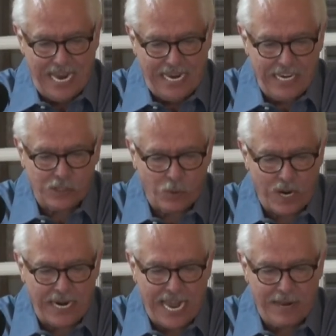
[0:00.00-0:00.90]
Each
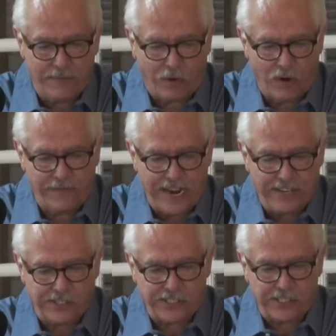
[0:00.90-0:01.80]
one had four
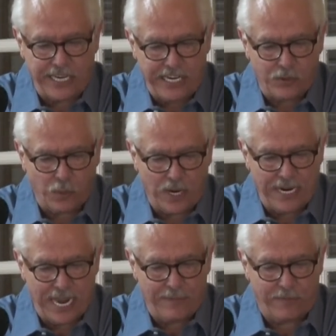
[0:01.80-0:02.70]
faces, and each one
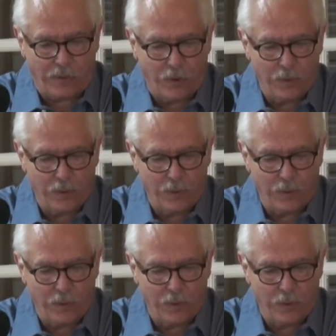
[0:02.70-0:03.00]
had four